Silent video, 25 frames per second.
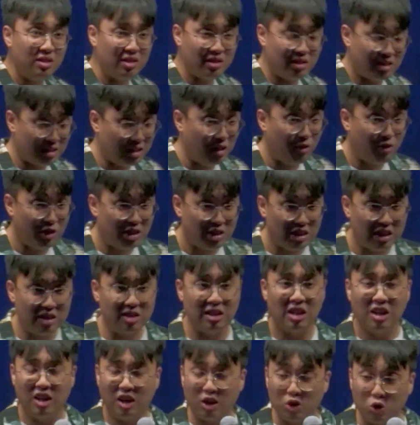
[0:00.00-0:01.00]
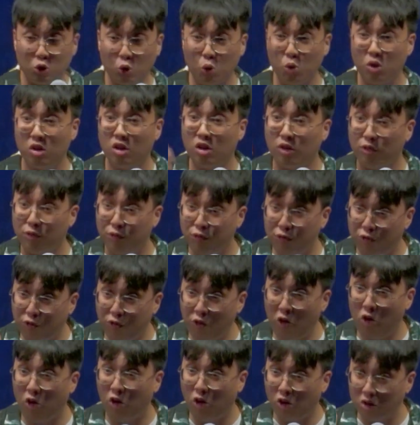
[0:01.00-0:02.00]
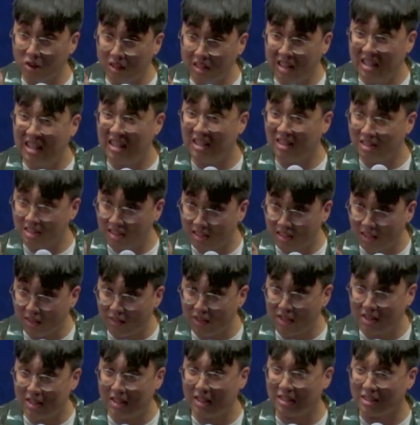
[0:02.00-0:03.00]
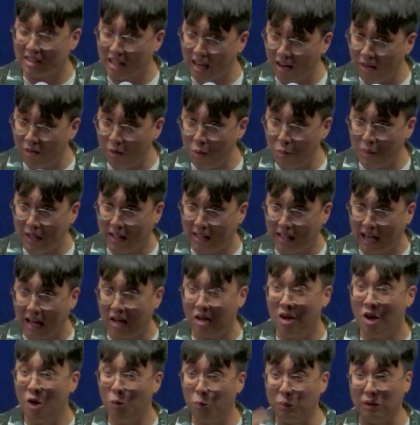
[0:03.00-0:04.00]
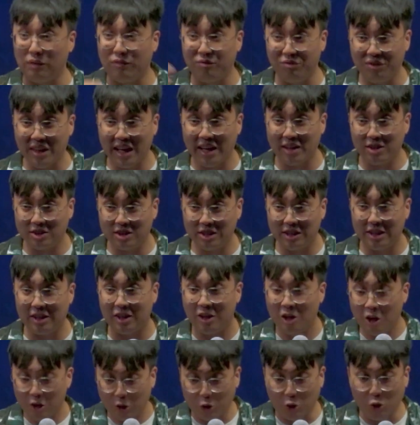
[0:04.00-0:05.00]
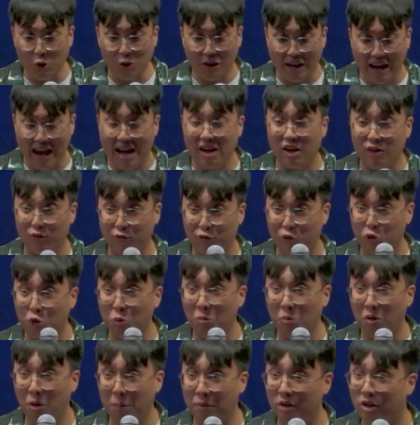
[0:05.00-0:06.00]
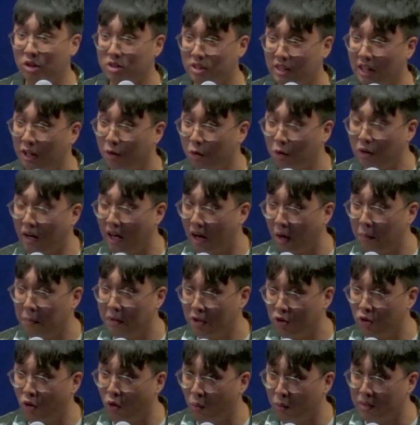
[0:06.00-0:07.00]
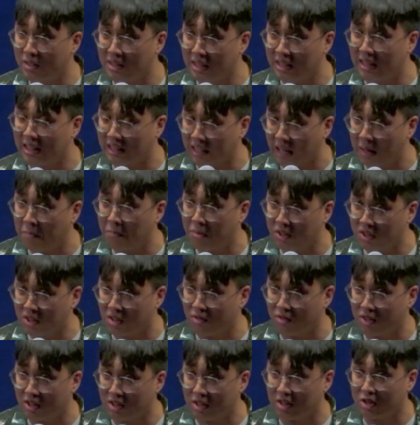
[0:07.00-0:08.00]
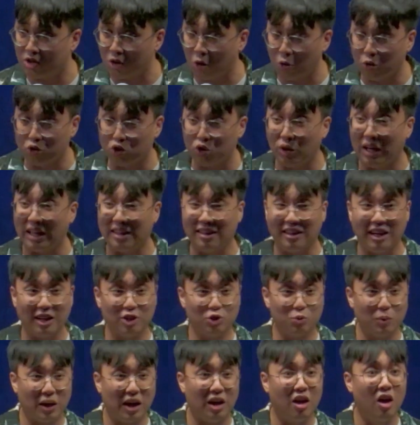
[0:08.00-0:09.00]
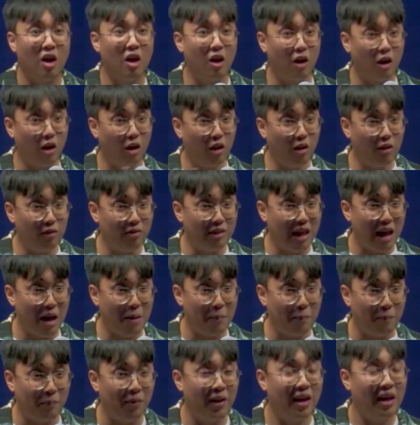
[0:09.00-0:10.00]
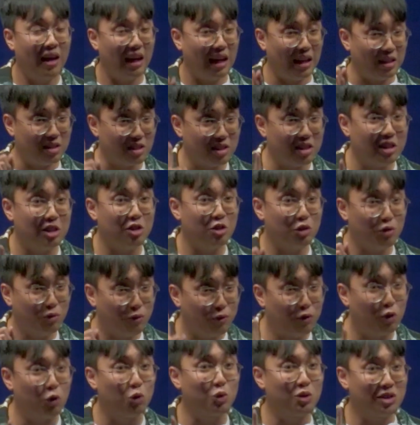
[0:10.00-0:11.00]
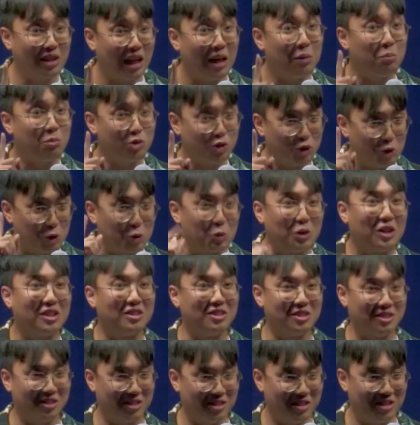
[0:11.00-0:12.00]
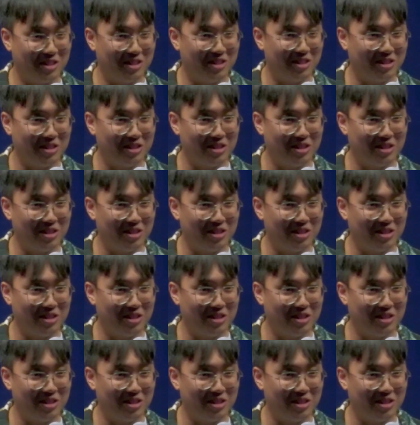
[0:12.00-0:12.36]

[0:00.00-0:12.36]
services, a total of 4 teen services every weekend, with next year going to add a few more because they are going to help me to oversee the campus services also. And guess what? All of them are still full-time students.